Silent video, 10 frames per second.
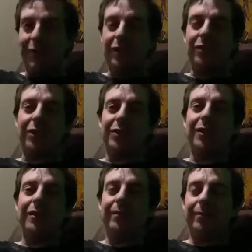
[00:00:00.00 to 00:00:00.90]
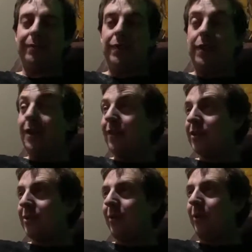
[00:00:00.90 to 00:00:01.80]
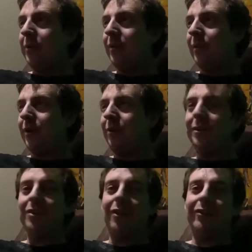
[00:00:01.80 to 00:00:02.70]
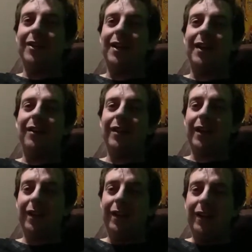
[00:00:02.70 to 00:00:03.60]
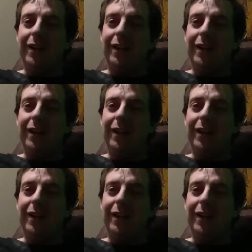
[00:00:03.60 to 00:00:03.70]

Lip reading: exhausted, which I'm hoping will be solved tonight, okay?